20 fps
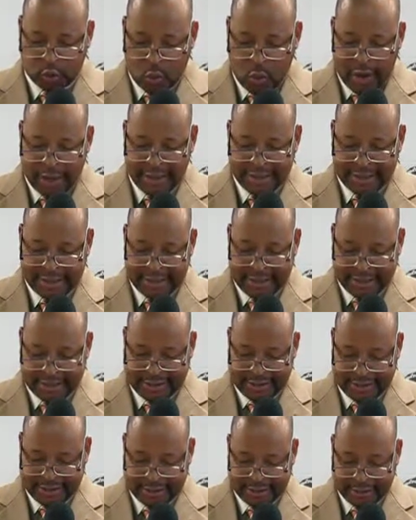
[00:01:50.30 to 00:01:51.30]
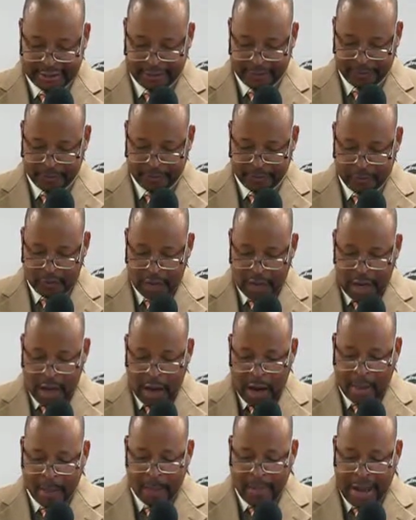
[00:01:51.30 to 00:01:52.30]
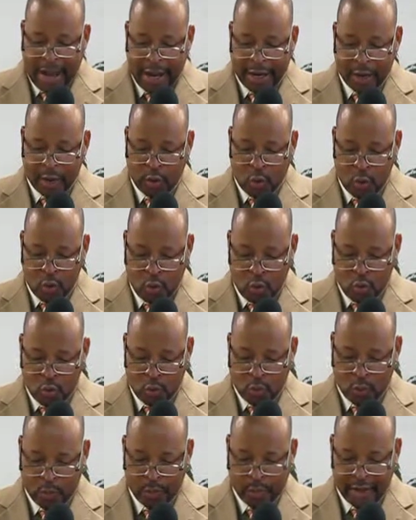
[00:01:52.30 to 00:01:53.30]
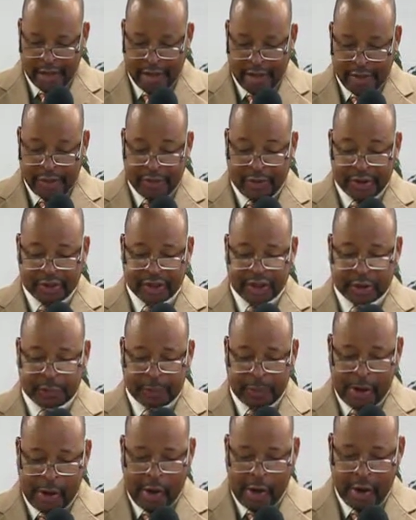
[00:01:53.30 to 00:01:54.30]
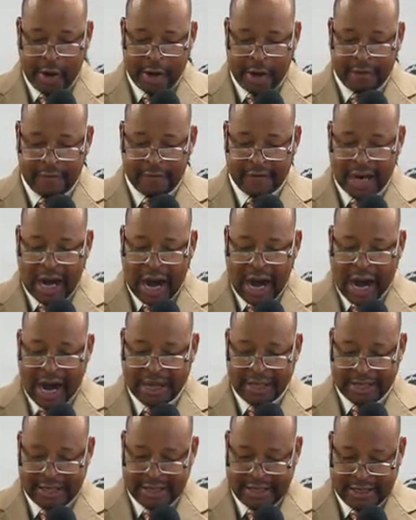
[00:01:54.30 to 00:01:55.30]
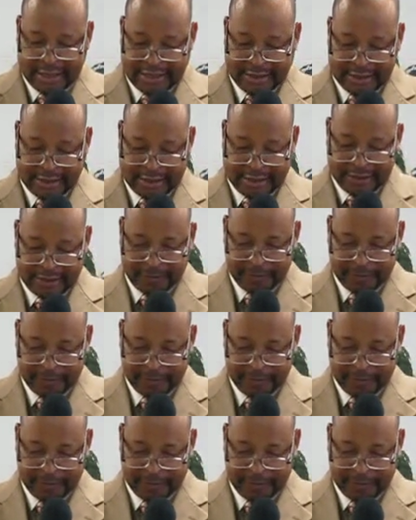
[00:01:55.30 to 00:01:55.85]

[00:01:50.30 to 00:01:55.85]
one as this, a man in whom the Spirit of God is?